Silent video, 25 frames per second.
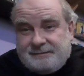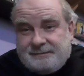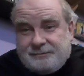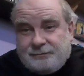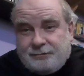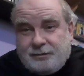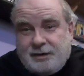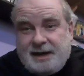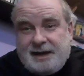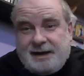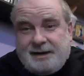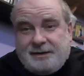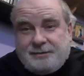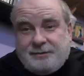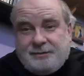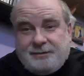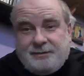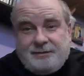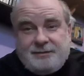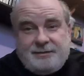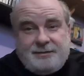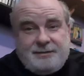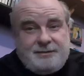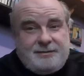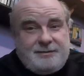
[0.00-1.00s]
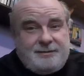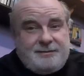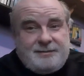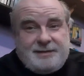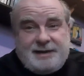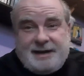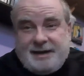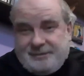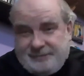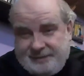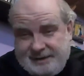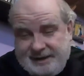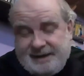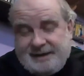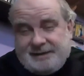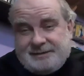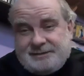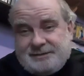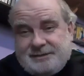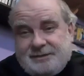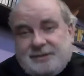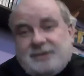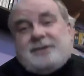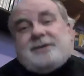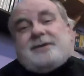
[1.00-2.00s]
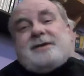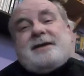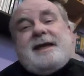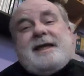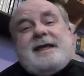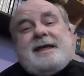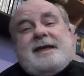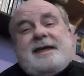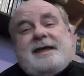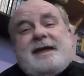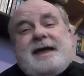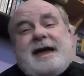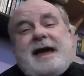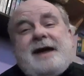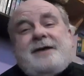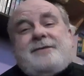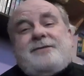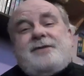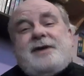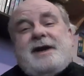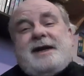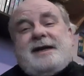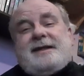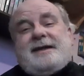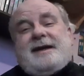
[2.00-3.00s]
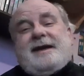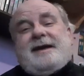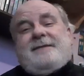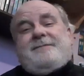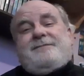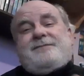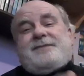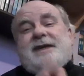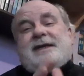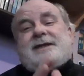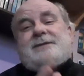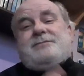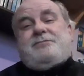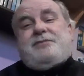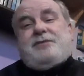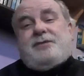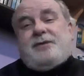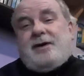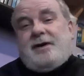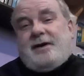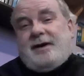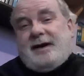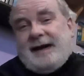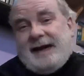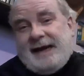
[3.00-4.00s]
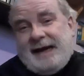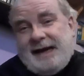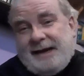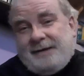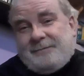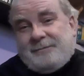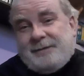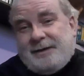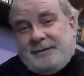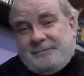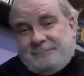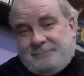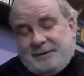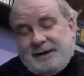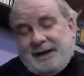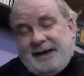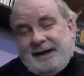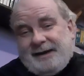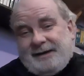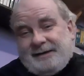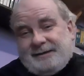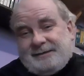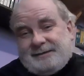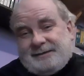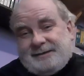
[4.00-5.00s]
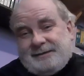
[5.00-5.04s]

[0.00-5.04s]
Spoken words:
Wow. Now that is good. And really, this brought Hammer back.